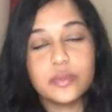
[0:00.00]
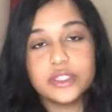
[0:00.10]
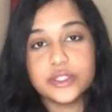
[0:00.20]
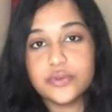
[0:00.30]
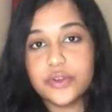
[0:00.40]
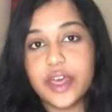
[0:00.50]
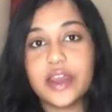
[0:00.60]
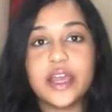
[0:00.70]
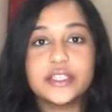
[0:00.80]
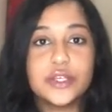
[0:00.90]
So for
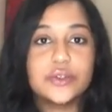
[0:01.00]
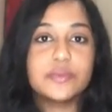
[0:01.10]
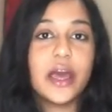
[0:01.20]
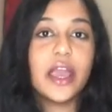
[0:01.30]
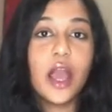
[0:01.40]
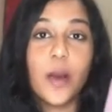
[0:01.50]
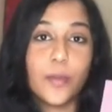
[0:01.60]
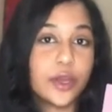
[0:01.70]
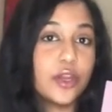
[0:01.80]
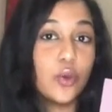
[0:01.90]
that, I chose my
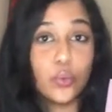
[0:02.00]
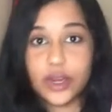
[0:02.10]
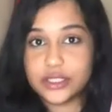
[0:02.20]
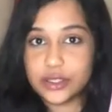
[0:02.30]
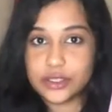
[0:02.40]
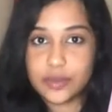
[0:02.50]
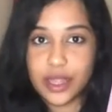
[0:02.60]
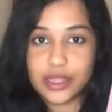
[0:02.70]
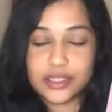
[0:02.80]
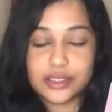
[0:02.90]
Modern Renaissance
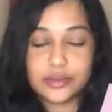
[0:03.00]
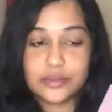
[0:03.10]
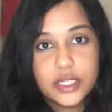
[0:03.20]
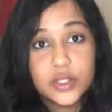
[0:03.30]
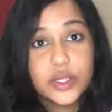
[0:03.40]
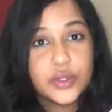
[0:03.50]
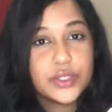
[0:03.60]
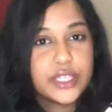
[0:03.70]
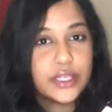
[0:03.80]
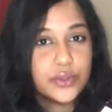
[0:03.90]
palette. So I do
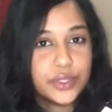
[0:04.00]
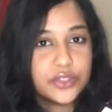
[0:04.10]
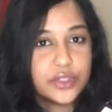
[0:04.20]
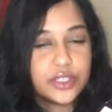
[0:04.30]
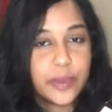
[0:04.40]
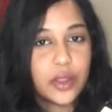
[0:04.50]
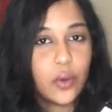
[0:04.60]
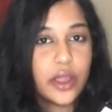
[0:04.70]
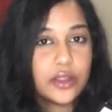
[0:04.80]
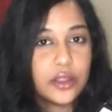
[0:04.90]
tend to reach for this palette
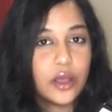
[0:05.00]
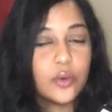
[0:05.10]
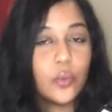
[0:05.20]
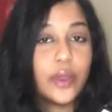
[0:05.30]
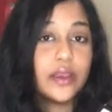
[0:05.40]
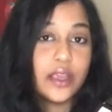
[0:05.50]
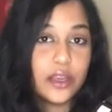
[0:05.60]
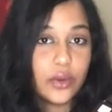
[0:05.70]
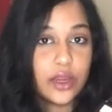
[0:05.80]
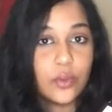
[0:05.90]
quite a lot when
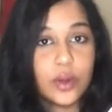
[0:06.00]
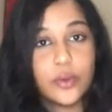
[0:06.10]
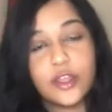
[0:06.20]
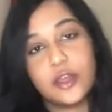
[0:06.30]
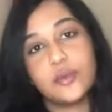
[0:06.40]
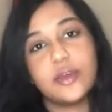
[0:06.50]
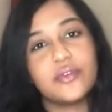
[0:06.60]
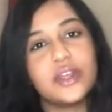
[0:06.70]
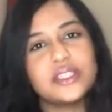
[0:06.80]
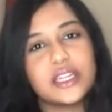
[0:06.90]
getting ready when I'm going out with my
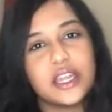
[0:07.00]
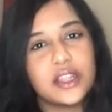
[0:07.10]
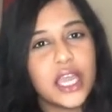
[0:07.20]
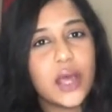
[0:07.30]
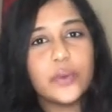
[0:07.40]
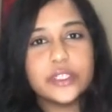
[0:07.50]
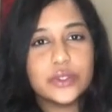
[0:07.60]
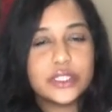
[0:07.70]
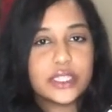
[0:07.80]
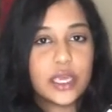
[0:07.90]
friends, and I think I would do
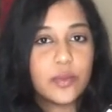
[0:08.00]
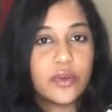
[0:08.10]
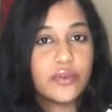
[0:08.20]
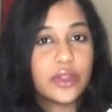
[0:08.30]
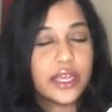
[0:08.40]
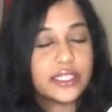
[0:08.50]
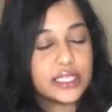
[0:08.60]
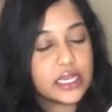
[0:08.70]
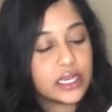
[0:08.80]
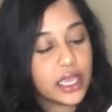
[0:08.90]
the same for a
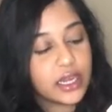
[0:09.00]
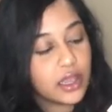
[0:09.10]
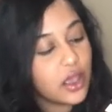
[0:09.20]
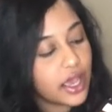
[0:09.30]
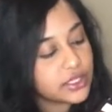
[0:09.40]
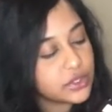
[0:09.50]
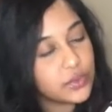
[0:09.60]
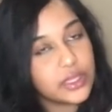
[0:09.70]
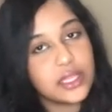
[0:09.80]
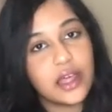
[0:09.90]
date night. I just
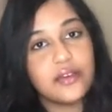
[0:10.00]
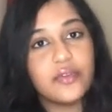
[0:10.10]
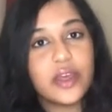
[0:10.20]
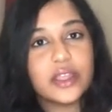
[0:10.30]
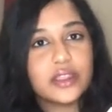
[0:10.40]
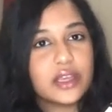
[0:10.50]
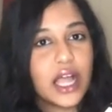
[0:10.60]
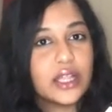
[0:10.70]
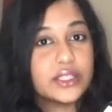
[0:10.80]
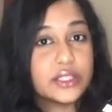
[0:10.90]
really love the
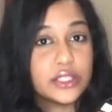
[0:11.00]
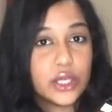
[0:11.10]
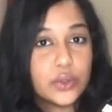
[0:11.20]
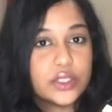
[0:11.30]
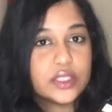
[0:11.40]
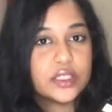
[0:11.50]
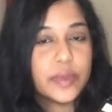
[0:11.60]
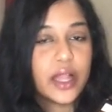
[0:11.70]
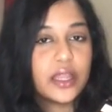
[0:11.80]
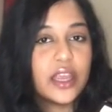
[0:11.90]
colors and the tones in this
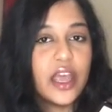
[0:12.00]
palette.